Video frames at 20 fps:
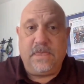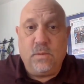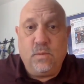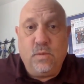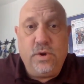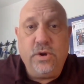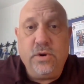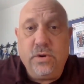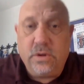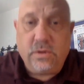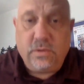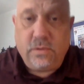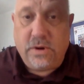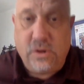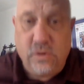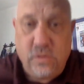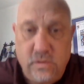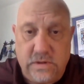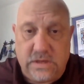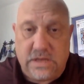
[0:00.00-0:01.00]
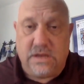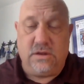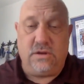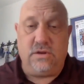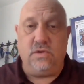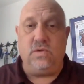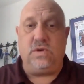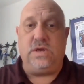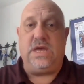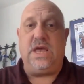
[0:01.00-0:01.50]
when you're in a Rangers
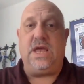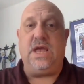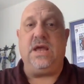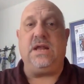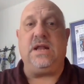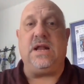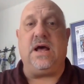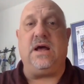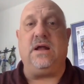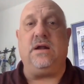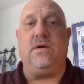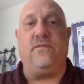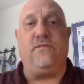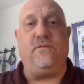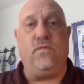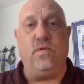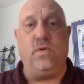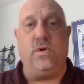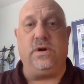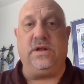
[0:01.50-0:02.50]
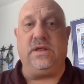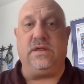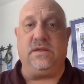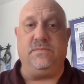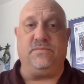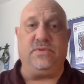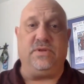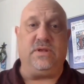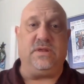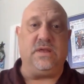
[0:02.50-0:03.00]
case, you cannot afford to
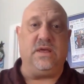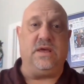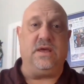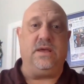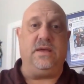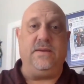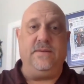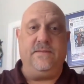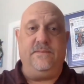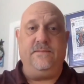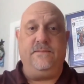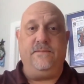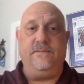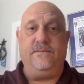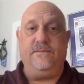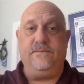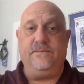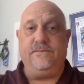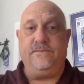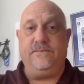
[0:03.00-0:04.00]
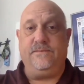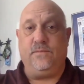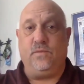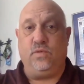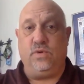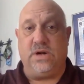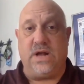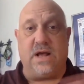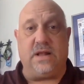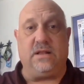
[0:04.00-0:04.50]
simply say
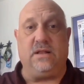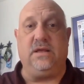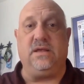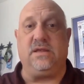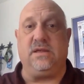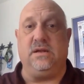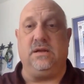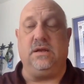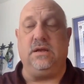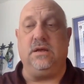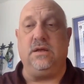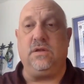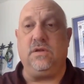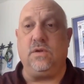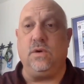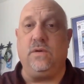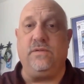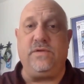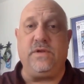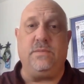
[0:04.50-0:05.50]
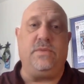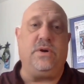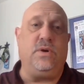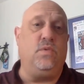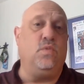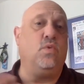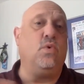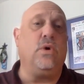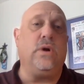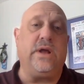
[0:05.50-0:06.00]
we're not listening. So if somebody
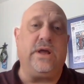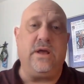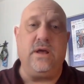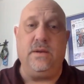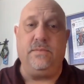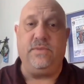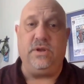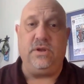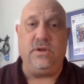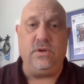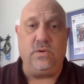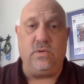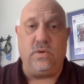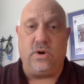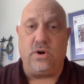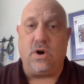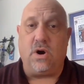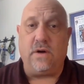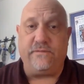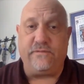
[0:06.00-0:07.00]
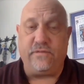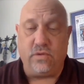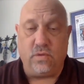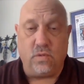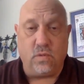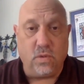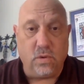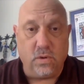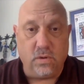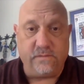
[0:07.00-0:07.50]
were to come to you and offer
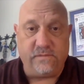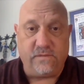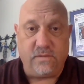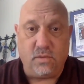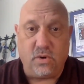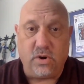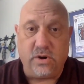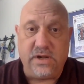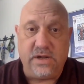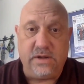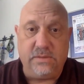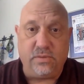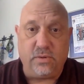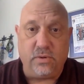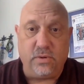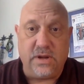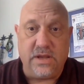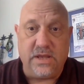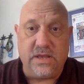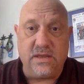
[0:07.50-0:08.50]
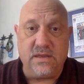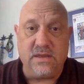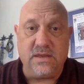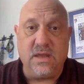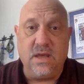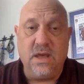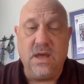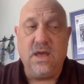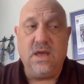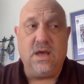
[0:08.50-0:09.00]
the world for Martin
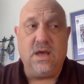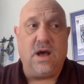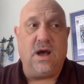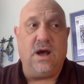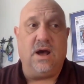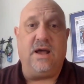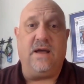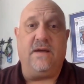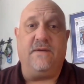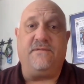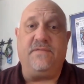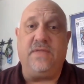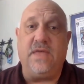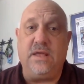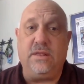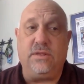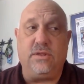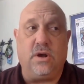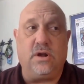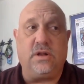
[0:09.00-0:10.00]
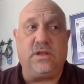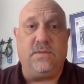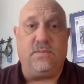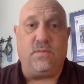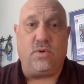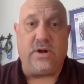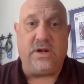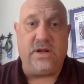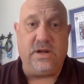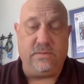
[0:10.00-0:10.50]
Perez, if they thought that
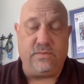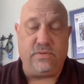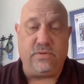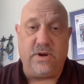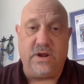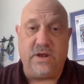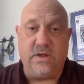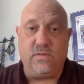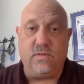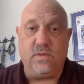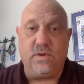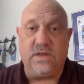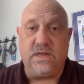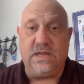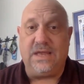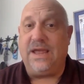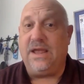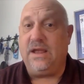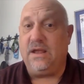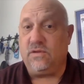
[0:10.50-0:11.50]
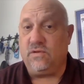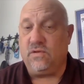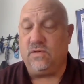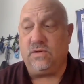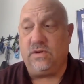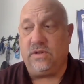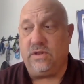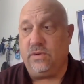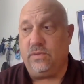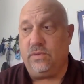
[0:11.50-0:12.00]
Martin Perez was the
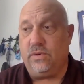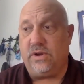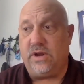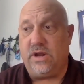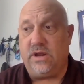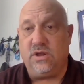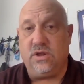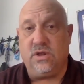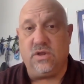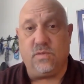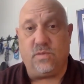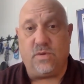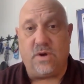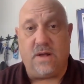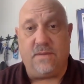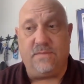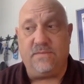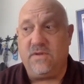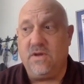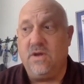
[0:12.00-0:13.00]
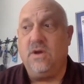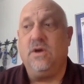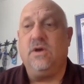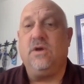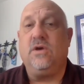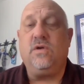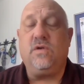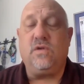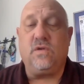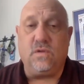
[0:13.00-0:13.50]
answer to their rotations problems,
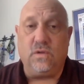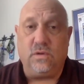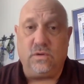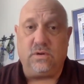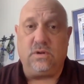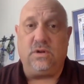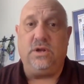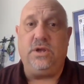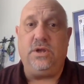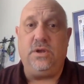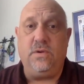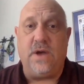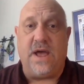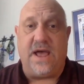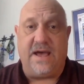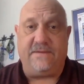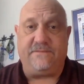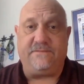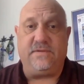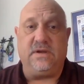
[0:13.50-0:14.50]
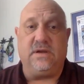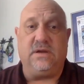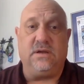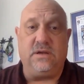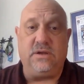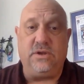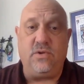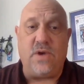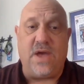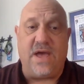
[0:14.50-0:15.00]
certainly you have
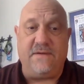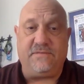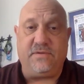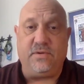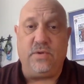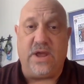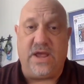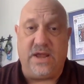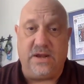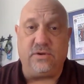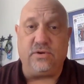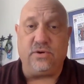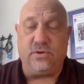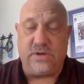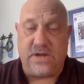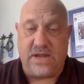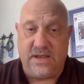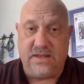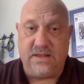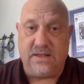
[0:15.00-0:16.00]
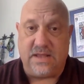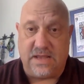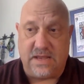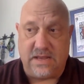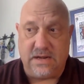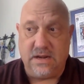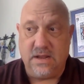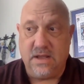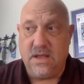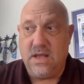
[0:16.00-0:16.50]
to entertain
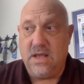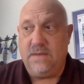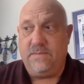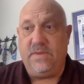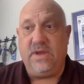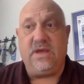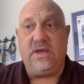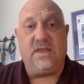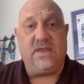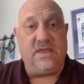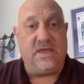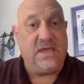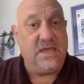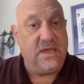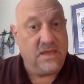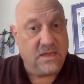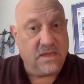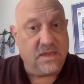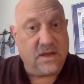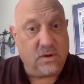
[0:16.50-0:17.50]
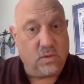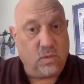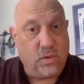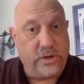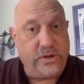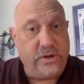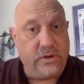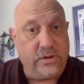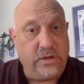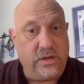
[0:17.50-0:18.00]
that, because he is on a
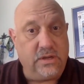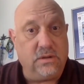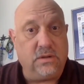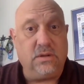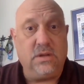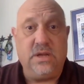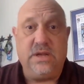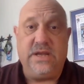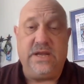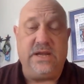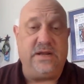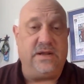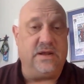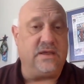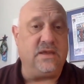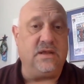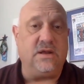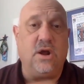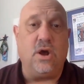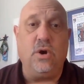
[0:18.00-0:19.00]
1 year deal. He doesn't